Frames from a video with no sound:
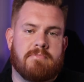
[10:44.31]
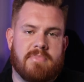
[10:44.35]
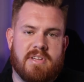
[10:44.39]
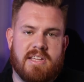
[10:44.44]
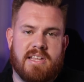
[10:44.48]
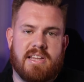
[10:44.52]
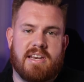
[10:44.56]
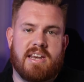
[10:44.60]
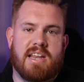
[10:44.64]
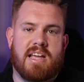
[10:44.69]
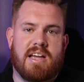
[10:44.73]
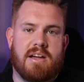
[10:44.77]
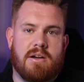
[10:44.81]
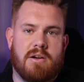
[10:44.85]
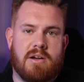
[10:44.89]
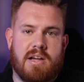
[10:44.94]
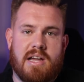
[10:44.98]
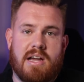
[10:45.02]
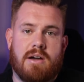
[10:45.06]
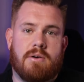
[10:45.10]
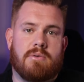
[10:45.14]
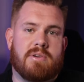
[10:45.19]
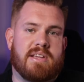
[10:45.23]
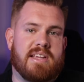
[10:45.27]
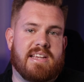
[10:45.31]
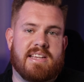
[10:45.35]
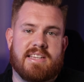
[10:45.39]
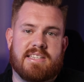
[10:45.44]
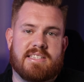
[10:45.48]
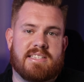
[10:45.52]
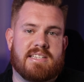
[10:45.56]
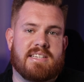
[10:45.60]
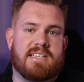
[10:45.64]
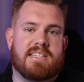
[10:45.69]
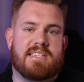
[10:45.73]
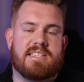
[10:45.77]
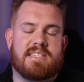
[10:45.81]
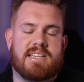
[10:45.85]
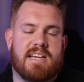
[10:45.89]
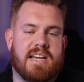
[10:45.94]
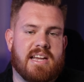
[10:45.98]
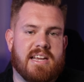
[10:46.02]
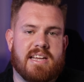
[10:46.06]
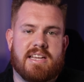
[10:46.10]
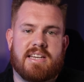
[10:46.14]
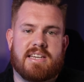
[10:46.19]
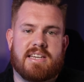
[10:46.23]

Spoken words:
and how easy and tight